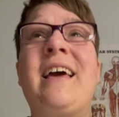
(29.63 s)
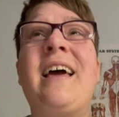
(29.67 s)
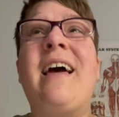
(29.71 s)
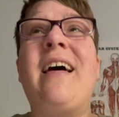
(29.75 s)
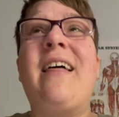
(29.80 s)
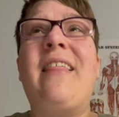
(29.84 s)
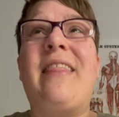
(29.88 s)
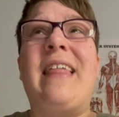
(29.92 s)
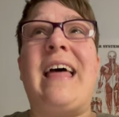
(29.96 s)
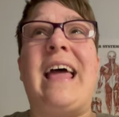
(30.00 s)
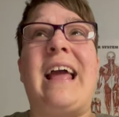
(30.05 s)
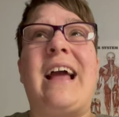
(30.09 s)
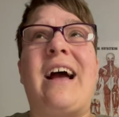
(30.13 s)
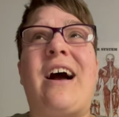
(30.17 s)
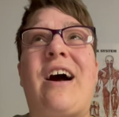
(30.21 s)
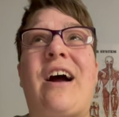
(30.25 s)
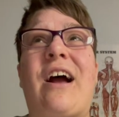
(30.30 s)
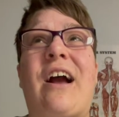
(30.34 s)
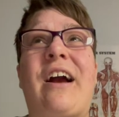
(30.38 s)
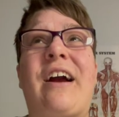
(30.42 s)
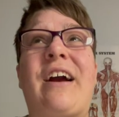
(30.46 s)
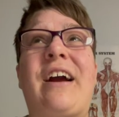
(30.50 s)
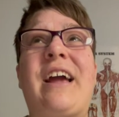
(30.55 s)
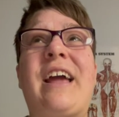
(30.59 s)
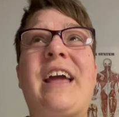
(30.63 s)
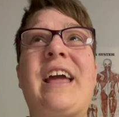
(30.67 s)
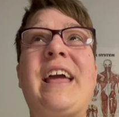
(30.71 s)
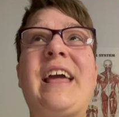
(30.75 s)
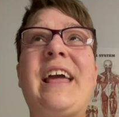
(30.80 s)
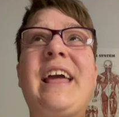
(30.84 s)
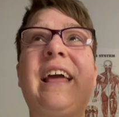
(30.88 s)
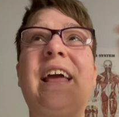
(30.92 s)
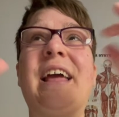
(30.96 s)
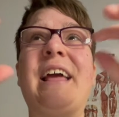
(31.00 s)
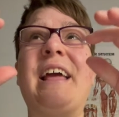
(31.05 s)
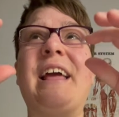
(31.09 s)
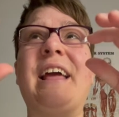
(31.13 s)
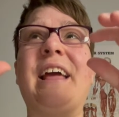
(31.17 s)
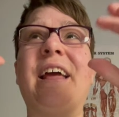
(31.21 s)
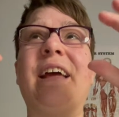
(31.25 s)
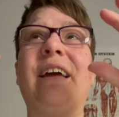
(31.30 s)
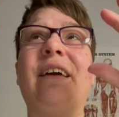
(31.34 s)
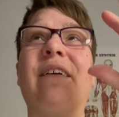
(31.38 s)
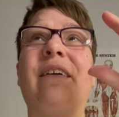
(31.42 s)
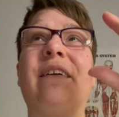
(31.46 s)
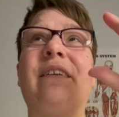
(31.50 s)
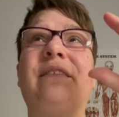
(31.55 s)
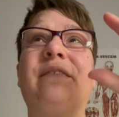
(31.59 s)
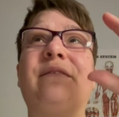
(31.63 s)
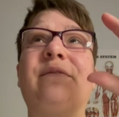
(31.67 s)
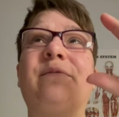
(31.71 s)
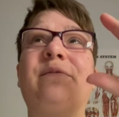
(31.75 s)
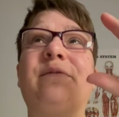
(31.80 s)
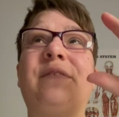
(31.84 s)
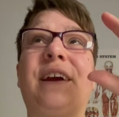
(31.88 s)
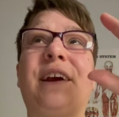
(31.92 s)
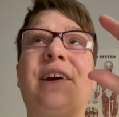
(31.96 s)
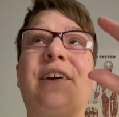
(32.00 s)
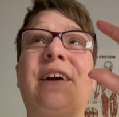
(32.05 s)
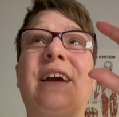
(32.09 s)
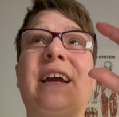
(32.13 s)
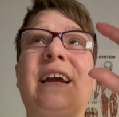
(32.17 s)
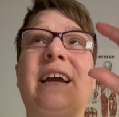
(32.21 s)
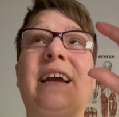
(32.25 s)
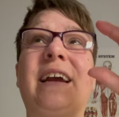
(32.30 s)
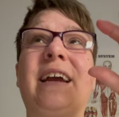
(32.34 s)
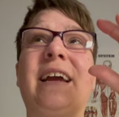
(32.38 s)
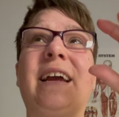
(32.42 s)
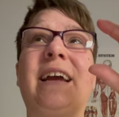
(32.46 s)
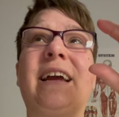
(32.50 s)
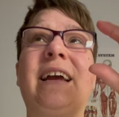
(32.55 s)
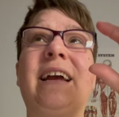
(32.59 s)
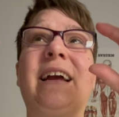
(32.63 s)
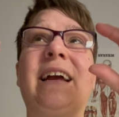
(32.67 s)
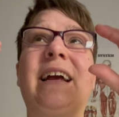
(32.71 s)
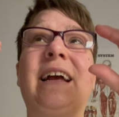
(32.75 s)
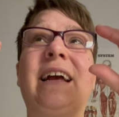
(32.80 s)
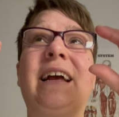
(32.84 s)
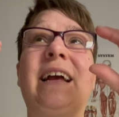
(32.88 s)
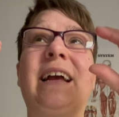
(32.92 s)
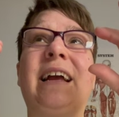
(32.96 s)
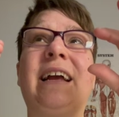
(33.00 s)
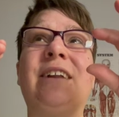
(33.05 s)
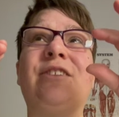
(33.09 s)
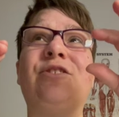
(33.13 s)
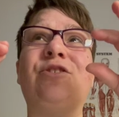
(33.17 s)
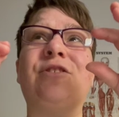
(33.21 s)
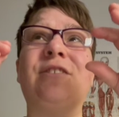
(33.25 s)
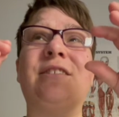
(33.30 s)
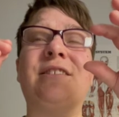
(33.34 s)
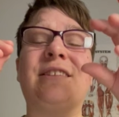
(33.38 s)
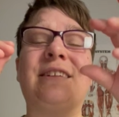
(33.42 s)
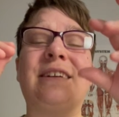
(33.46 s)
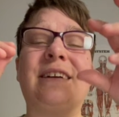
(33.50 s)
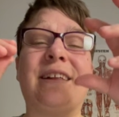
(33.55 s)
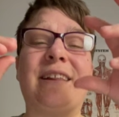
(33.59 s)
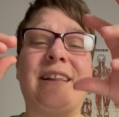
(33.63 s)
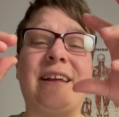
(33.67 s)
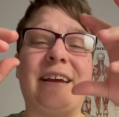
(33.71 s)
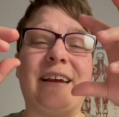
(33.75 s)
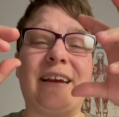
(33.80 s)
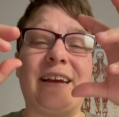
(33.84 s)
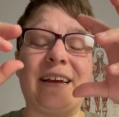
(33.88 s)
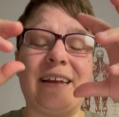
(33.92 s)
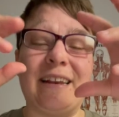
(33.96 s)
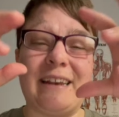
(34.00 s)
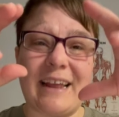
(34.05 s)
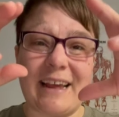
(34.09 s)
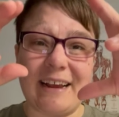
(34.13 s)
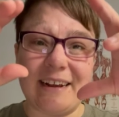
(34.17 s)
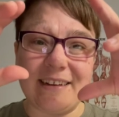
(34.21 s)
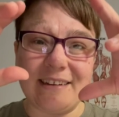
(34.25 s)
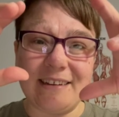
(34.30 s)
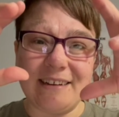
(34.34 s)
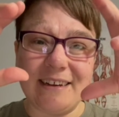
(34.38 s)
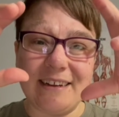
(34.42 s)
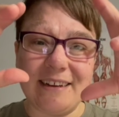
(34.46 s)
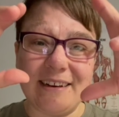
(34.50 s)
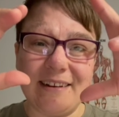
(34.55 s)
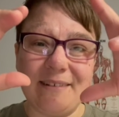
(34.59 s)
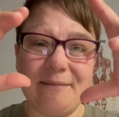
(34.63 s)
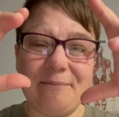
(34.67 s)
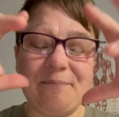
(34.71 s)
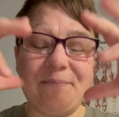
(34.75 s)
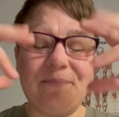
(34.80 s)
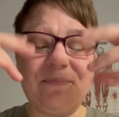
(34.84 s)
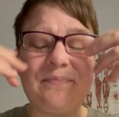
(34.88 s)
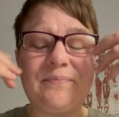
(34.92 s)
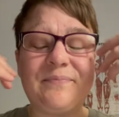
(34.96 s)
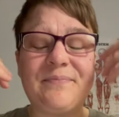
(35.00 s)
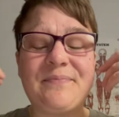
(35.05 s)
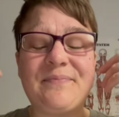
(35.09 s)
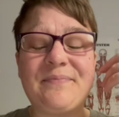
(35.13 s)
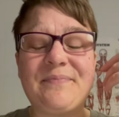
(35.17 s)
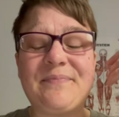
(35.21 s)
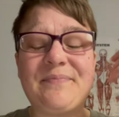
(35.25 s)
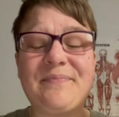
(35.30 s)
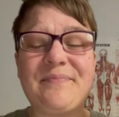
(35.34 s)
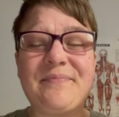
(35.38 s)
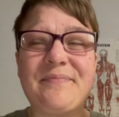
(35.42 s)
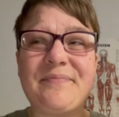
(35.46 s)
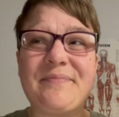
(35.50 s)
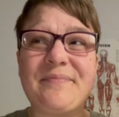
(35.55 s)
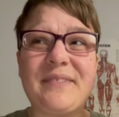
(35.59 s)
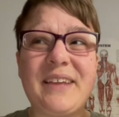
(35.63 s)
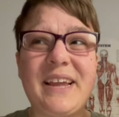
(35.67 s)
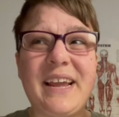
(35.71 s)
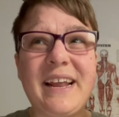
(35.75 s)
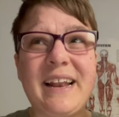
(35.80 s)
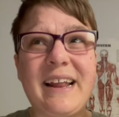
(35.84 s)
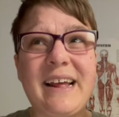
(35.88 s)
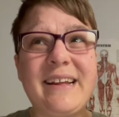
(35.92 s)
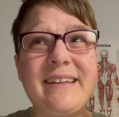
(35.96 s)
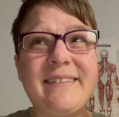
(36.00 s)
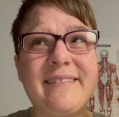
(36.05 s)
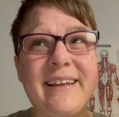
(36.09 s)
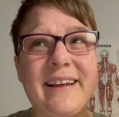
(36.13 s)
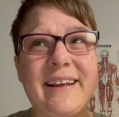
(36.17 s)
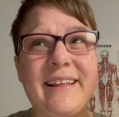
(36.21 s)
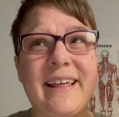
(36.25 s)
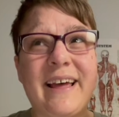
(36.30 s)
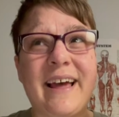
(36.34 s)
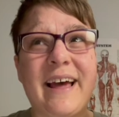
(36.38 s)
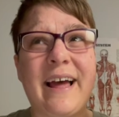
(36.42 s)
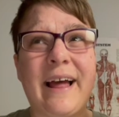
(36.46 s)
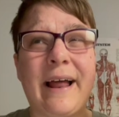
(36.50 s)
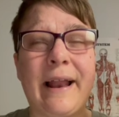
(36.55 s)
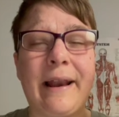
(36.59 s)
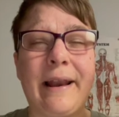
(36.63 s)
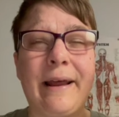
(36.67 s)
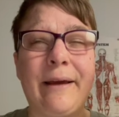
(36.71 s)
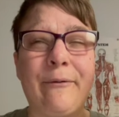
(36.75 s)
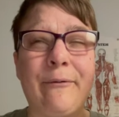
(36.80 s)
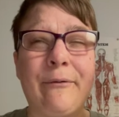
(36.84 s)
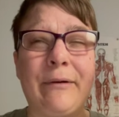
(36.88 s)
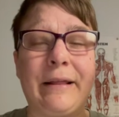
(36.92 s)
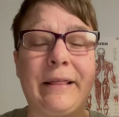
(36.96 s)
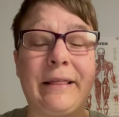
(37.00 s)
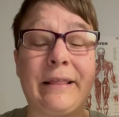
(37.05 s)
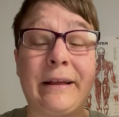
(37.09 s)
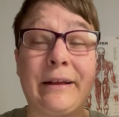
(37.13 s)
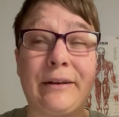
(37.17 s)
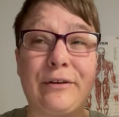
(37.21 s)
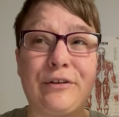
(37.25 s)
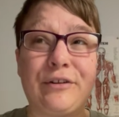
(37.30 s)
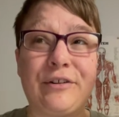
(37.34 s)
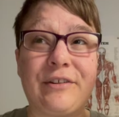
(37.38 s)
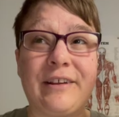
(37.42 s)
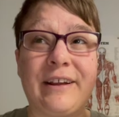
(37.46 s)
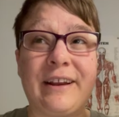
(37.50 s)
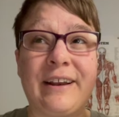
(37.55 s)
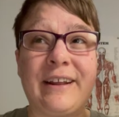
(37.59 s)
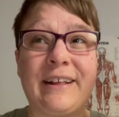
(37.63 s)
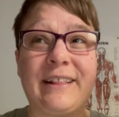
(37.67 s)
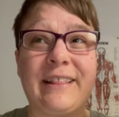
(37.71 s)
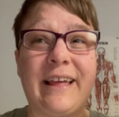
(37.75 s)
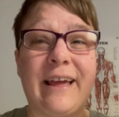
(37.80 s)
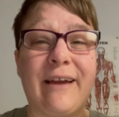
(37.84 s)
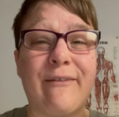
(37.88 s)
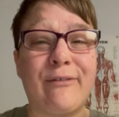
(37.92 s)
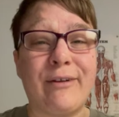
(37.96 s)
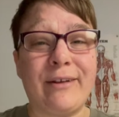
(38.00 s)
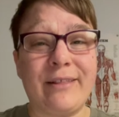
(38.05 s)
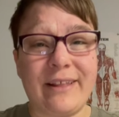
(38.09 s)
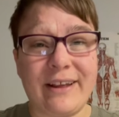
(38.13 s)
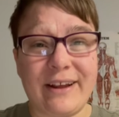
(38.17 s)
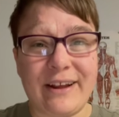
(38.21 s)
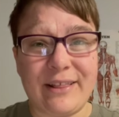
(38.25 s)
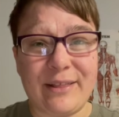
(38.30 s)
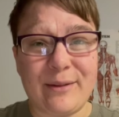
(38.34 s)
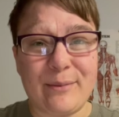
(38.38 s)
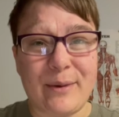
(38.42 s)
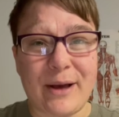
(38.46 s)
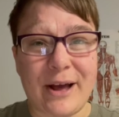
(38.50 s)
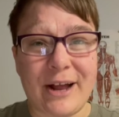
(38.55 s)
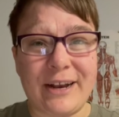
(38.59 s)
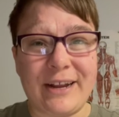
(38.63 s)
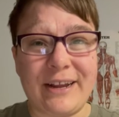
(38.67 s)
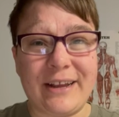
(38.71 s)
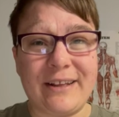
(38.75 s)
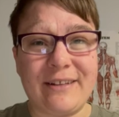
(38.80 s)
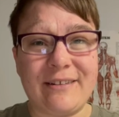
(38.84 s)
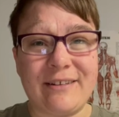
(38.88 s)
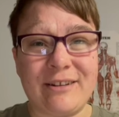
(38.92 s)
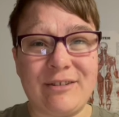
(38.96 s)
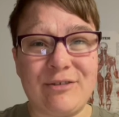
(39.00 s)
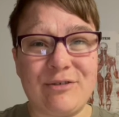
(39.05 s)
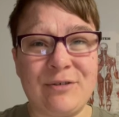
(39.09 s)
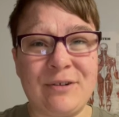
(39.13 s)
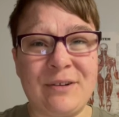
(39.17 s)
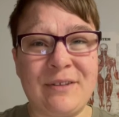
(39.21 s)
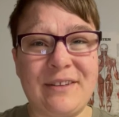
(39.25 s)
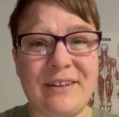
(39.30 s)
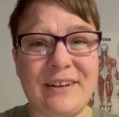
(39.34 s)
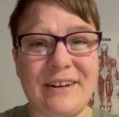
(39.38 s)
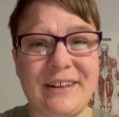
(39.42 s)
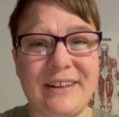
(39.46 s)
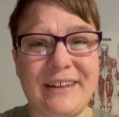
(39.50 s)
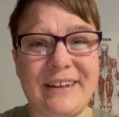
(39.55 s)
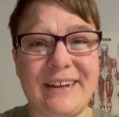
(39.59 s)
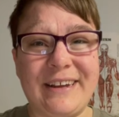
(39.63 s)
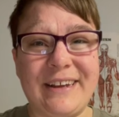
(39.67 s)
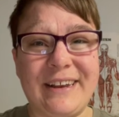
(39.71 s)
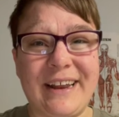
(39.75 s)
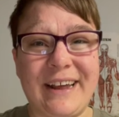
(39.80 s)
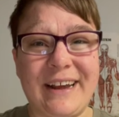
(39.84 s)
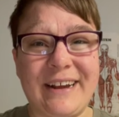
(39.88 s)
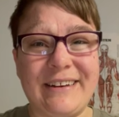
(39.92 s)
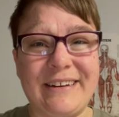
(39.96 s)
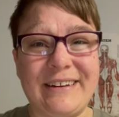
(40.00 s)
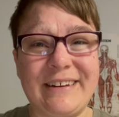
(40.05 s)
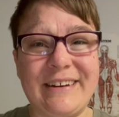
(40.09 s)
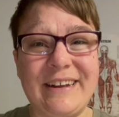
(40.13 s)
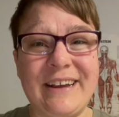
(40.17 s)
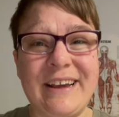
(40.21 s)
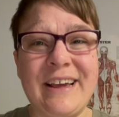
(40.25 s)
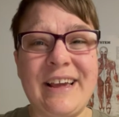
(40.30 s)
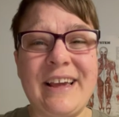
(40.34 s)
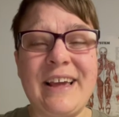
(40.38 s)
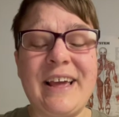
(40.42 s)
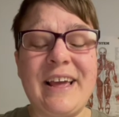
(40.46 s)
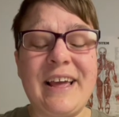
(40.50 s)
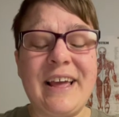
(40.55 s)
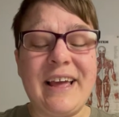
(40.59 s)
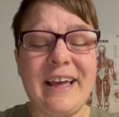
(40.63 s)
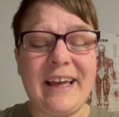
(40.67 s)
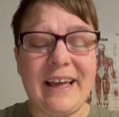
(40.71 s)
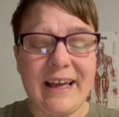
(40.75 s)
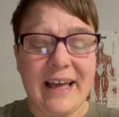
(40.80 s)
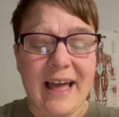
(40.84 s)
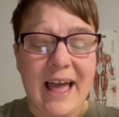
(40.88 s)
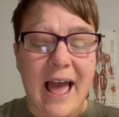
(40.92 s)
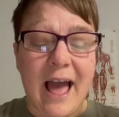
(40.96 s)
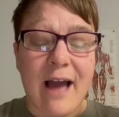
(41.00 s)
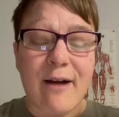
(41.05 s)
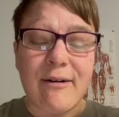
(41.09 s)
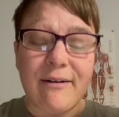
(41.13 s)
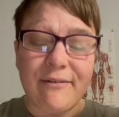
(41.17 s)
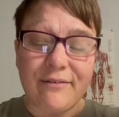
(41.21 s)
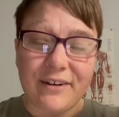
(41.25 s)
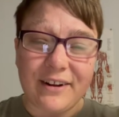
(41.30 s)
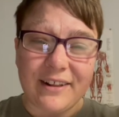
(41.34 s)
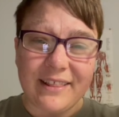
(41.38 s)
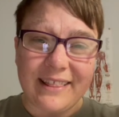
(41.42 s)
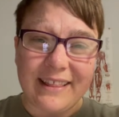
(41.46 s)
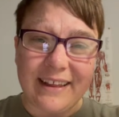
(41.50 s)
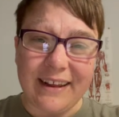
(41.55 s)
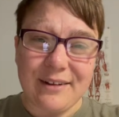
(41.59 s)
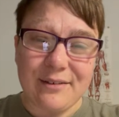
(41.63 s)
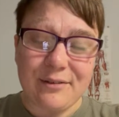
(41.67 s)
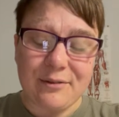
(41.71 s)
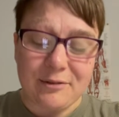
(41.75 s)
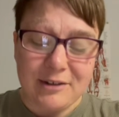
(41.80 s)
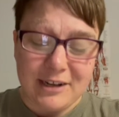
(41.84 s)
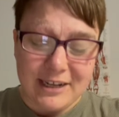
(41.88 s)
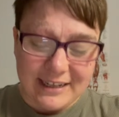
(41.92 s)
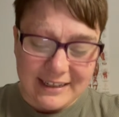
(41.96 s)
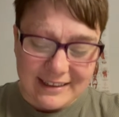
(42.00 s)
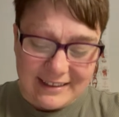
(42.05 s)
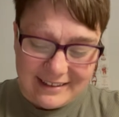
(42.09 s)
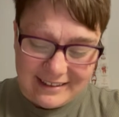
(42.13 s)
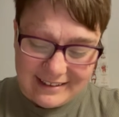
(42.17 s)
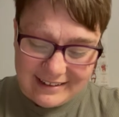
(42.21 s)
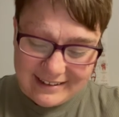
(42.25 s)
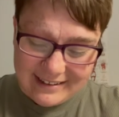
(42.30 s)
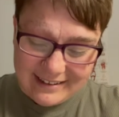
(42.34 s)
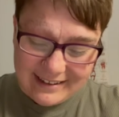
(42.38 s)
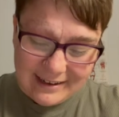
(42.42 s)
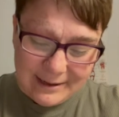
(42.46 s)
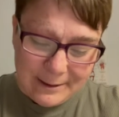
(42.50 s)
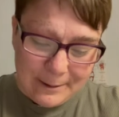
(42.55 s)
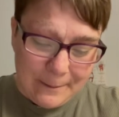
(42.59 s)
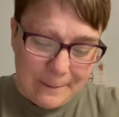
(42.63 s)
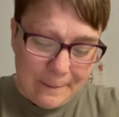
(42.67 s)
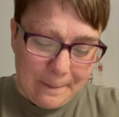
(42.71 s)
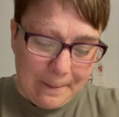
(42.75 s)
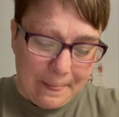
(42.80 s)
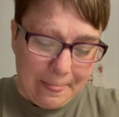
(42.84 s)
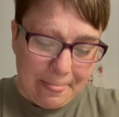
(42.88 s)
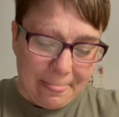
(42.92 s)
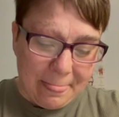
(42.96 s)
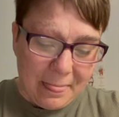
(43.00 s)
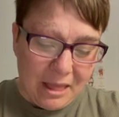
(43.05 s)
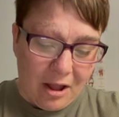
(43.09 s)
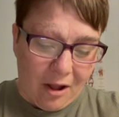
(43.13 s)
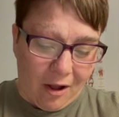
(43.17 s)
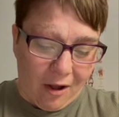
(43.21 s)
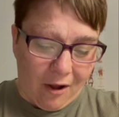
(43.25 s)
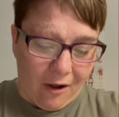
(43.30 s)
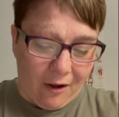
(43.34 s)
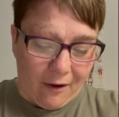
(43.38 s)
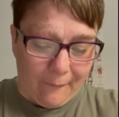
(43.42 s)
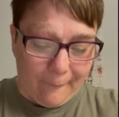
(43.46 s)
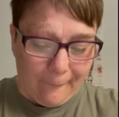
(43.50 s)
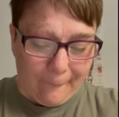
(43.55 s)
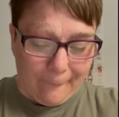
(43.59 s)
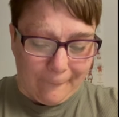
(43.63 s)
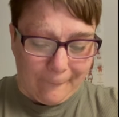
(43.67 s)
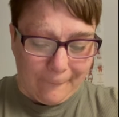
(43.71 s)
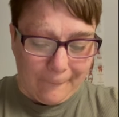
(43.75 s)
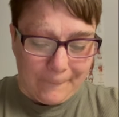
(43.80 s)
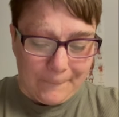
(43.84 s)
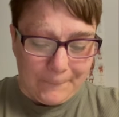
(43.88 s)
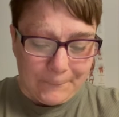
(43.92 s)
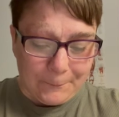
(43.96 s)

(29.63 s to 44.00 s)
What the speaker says: they are very intrinsically connected, and I say that with the understanding that everything in the body is intrinsically connected. However, these ones are